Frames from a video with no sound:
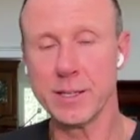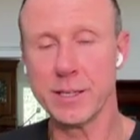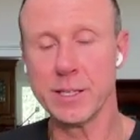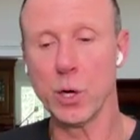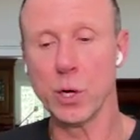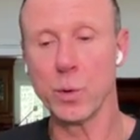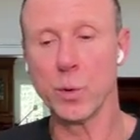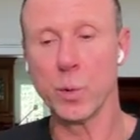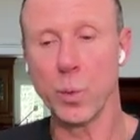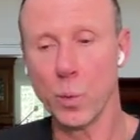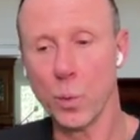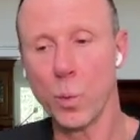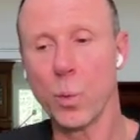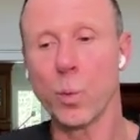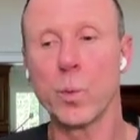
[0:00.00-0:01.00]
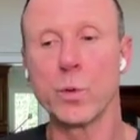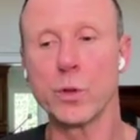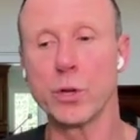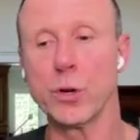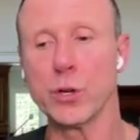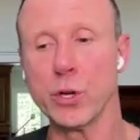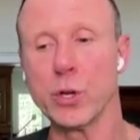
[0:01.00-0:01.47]

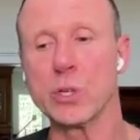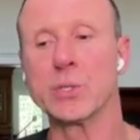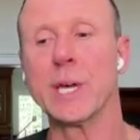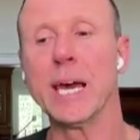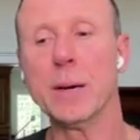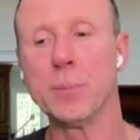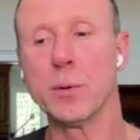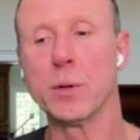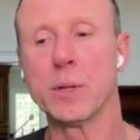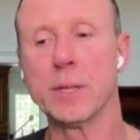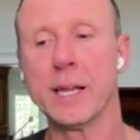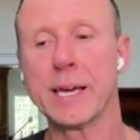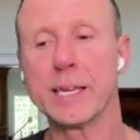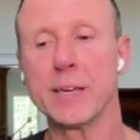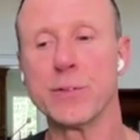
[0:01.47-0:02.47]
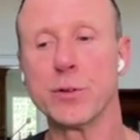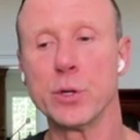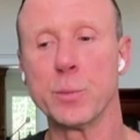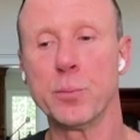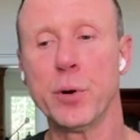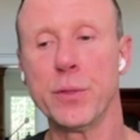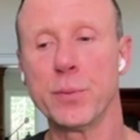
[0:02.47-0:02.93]
your example, like if
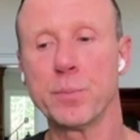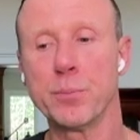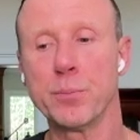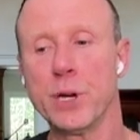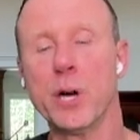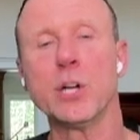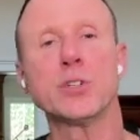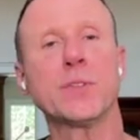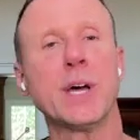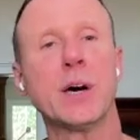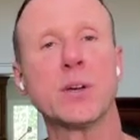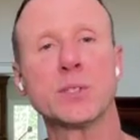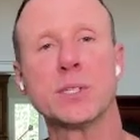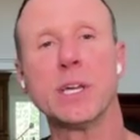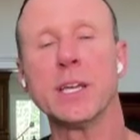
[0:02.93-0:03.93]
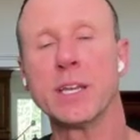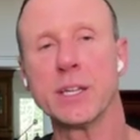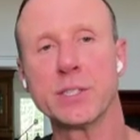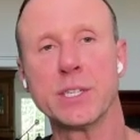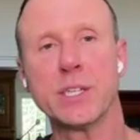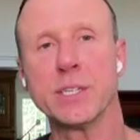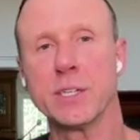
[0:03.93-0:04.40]
you put 100,000 in,
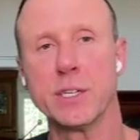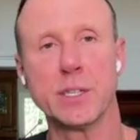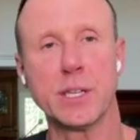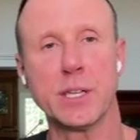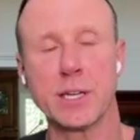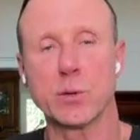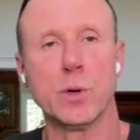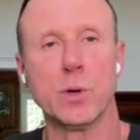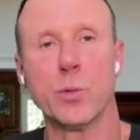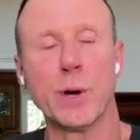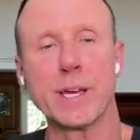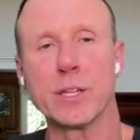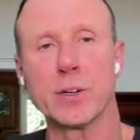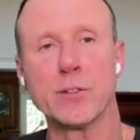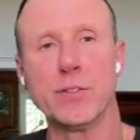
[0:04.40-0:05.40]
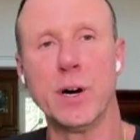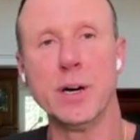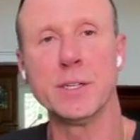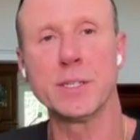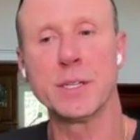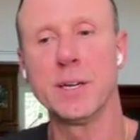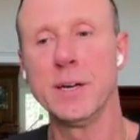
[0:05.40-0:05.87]
it's in like a regular
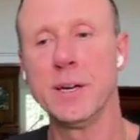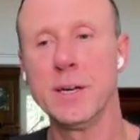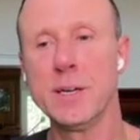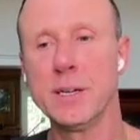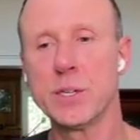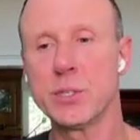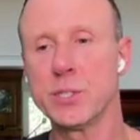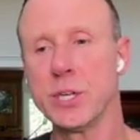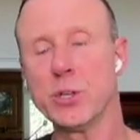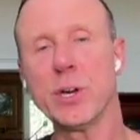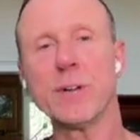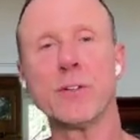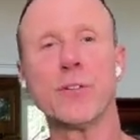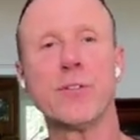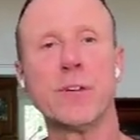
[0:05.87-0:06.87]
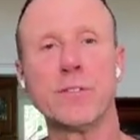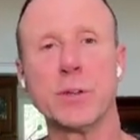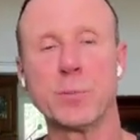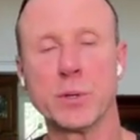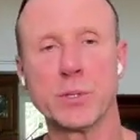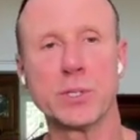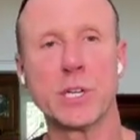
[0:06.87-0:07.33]
fund, say you have a
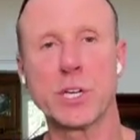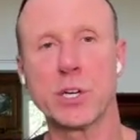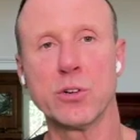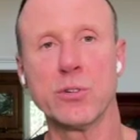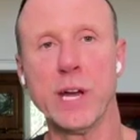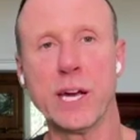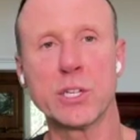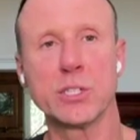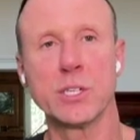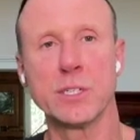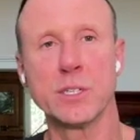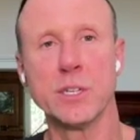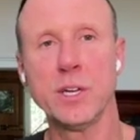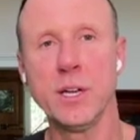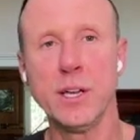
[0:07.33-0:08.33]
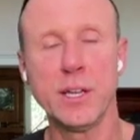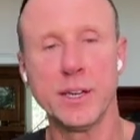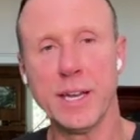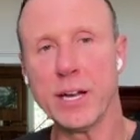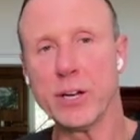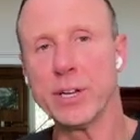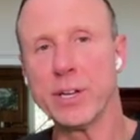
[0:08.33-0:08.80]
50% correction,
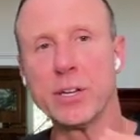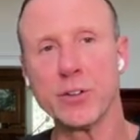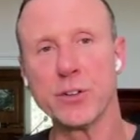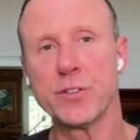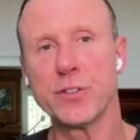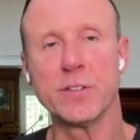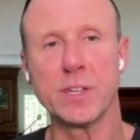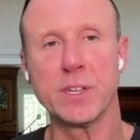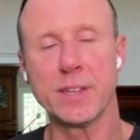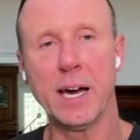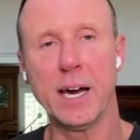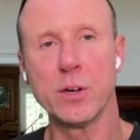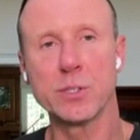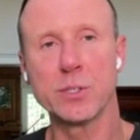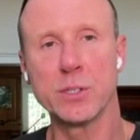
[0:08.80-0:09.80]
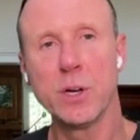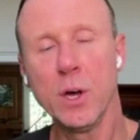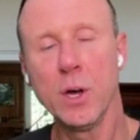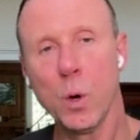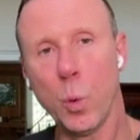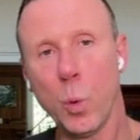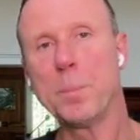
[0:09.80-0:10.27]
now you're down to 50,000.
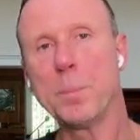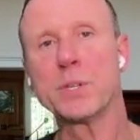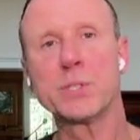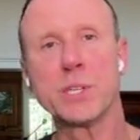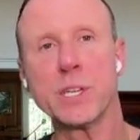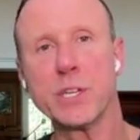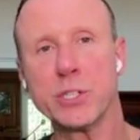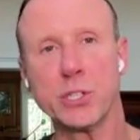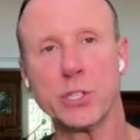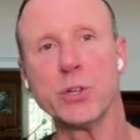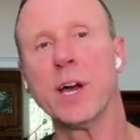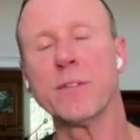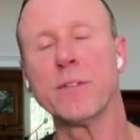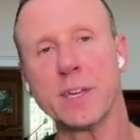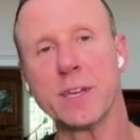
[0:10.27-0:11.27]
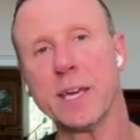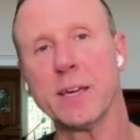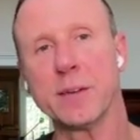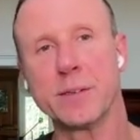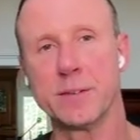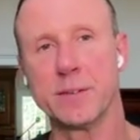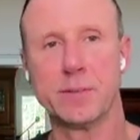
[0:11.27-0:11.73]
What percentage do you have to
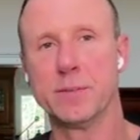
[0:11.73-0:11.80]
get